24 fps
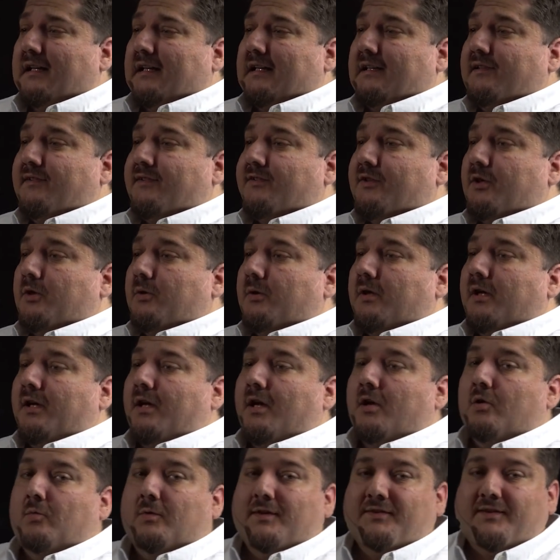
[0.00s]
And so
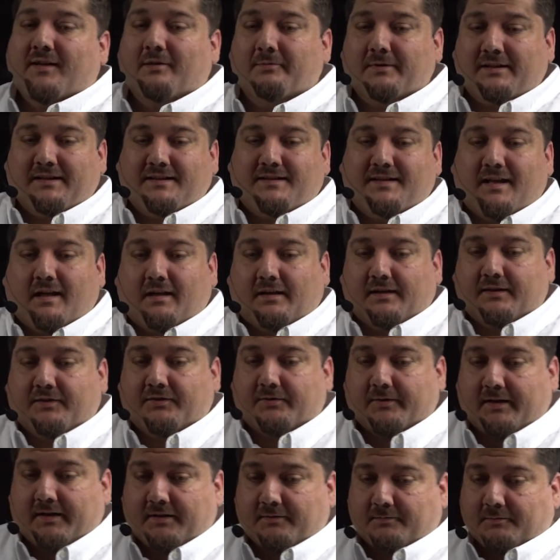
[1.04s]
what's that really tell
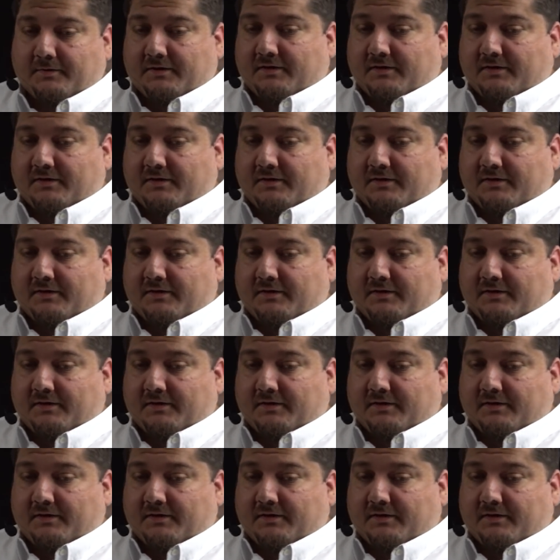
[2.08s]
us, right?